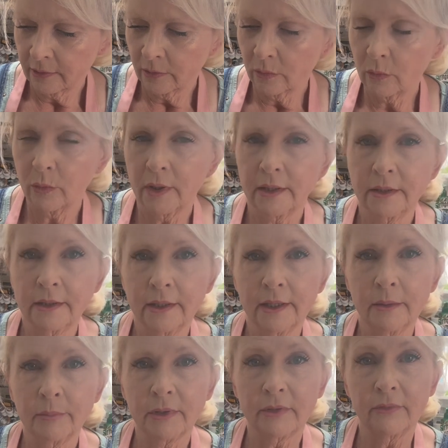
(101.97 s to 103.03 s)
1
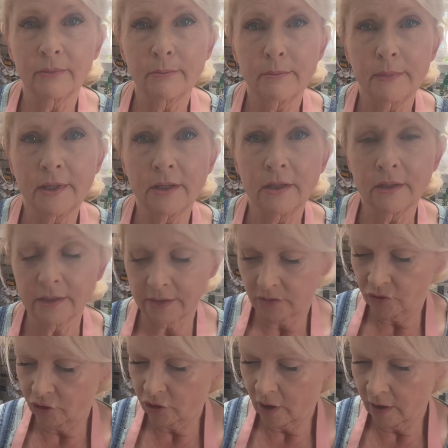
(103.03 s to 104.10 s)
cup of milk
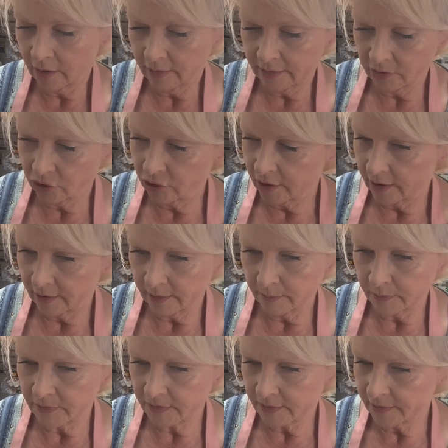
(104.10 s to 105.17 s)
chocolate
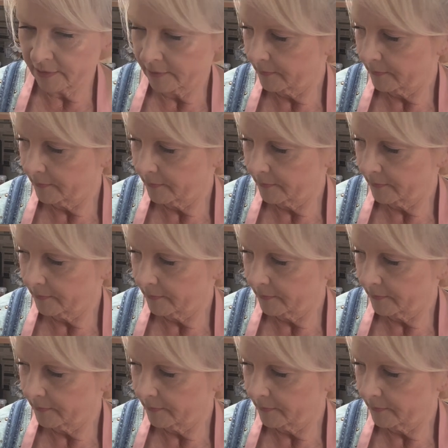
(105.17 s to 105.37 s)
chips,